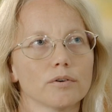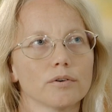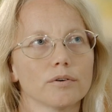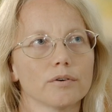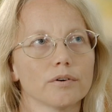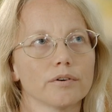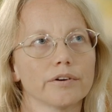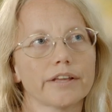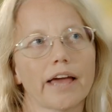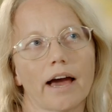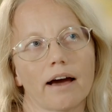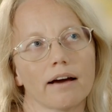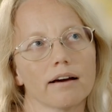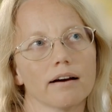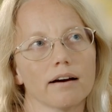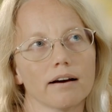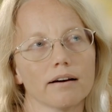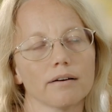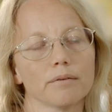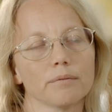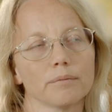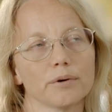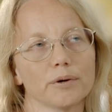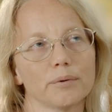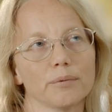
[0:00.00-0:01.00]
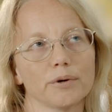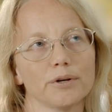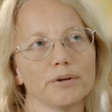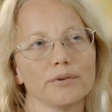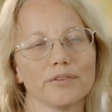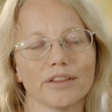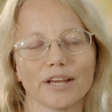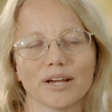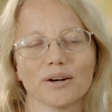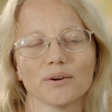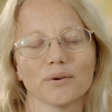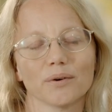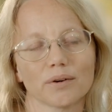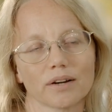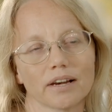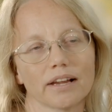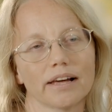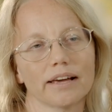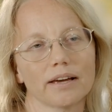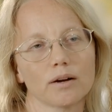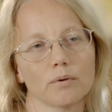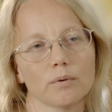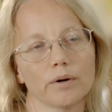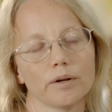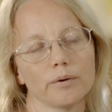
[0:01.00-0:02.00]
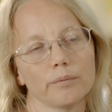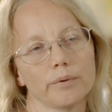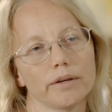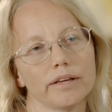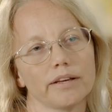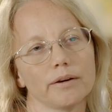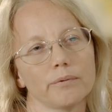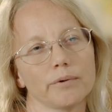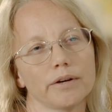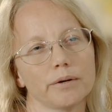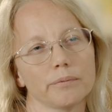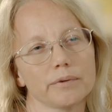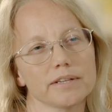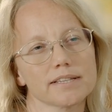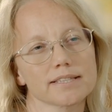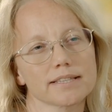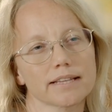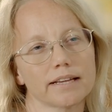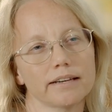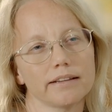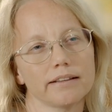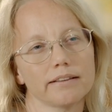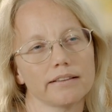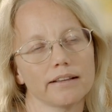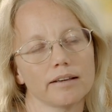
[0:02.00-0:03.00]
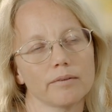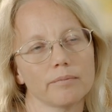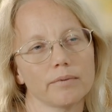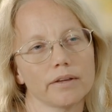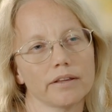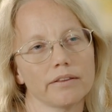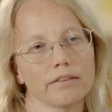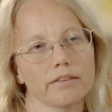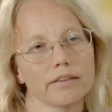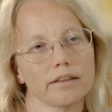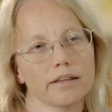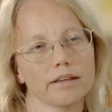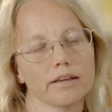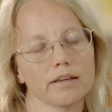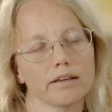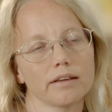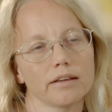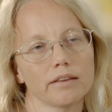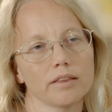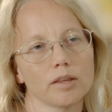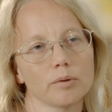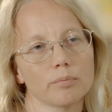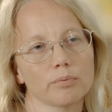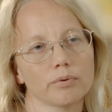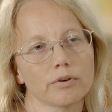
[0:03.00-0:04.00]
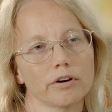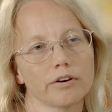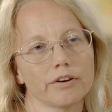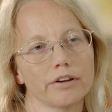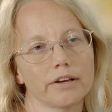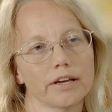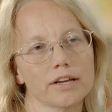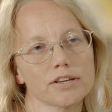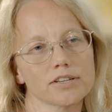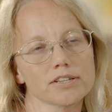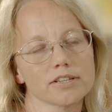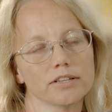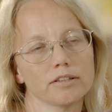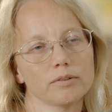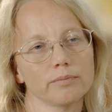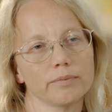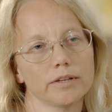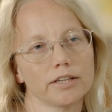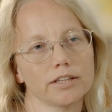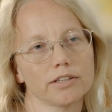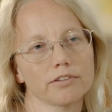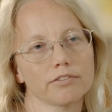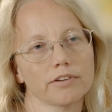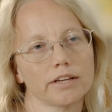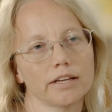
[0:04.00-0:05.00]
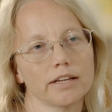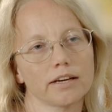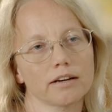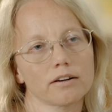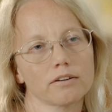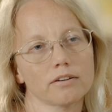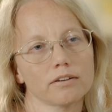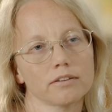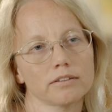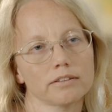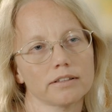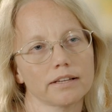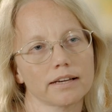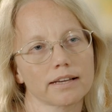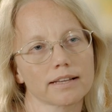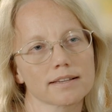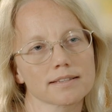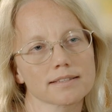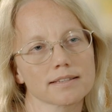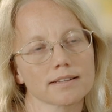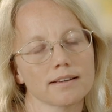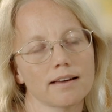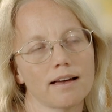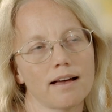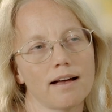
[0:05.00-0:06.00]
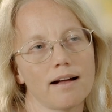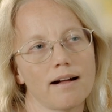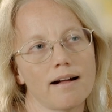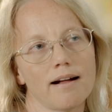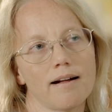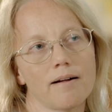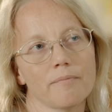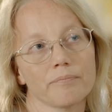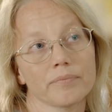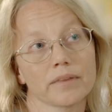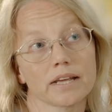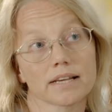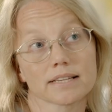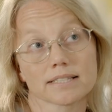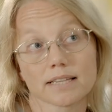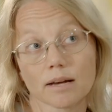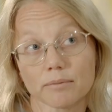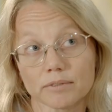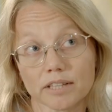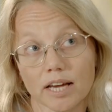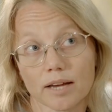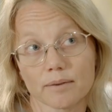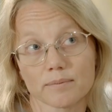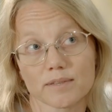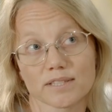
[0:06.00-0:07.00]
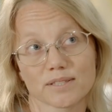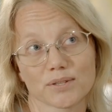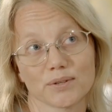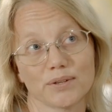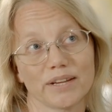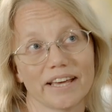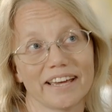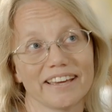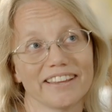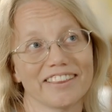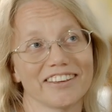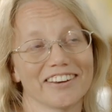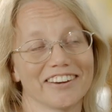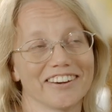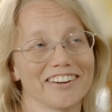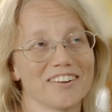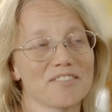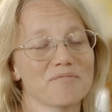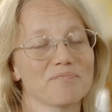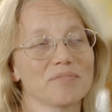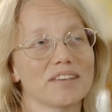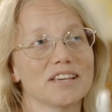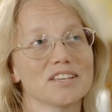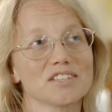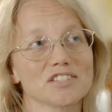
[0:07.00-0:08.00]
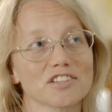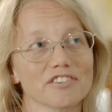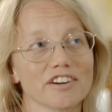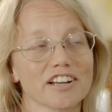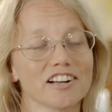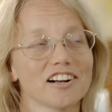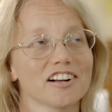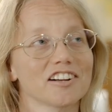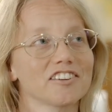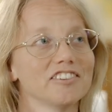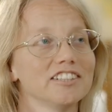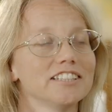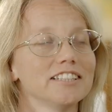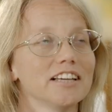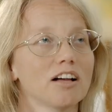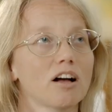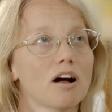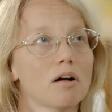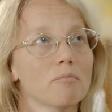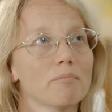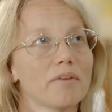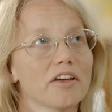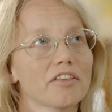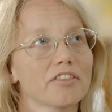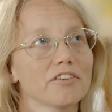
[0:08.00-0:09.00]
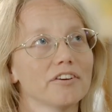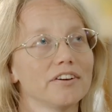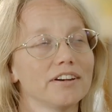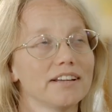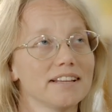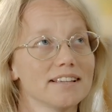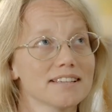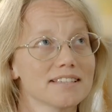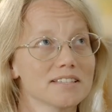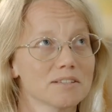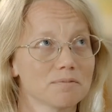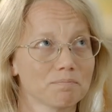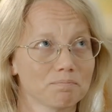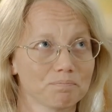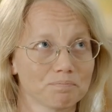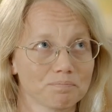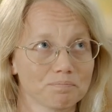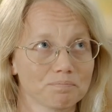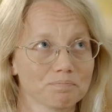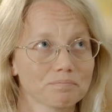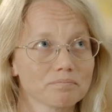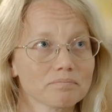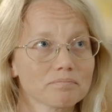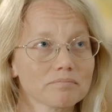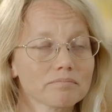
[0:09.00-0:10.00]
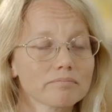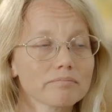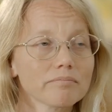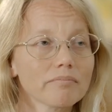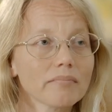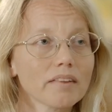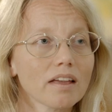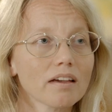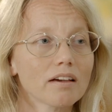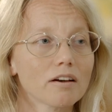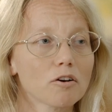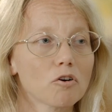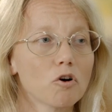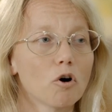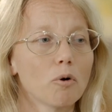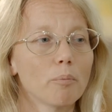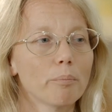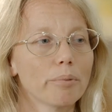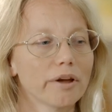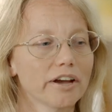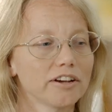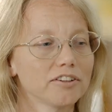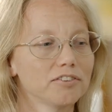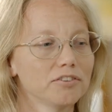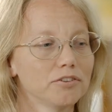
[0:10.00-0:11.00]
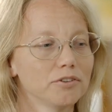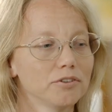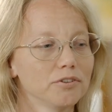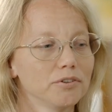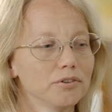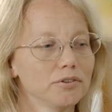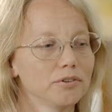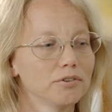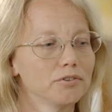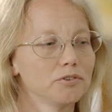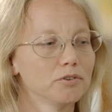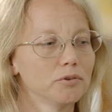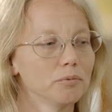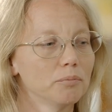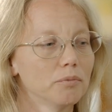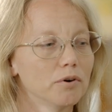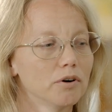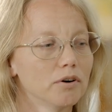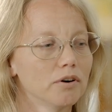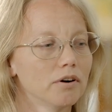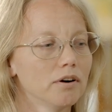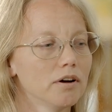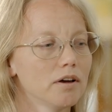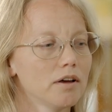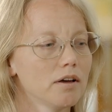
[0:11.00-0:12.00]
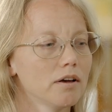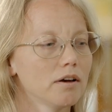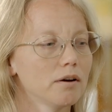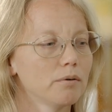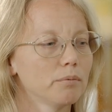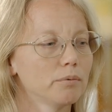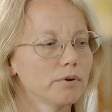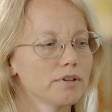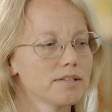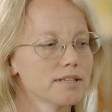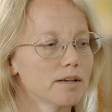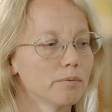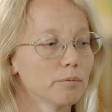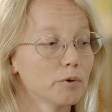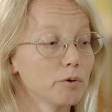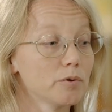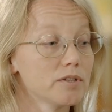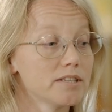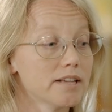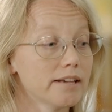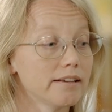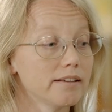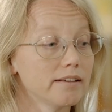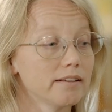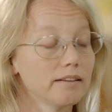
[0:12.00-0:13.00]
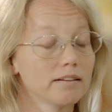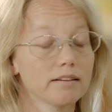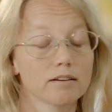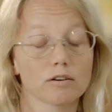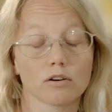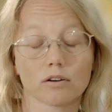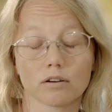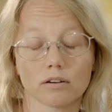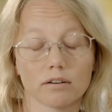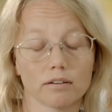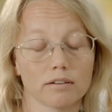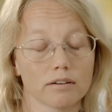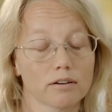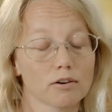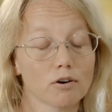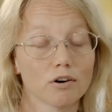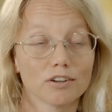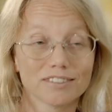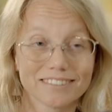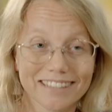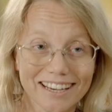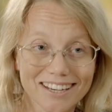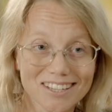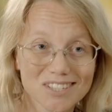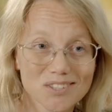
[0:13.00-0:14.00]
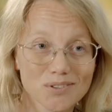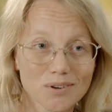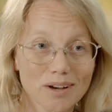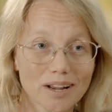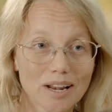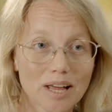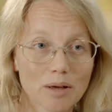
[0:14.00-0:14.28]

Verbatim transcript: oh, oh yeah, uh, what, what do they look like when we when we study them in the in the Proto-ancient Mediterranean context? Sometimes today the historical critical method is uh, compared to to more what some would say contextual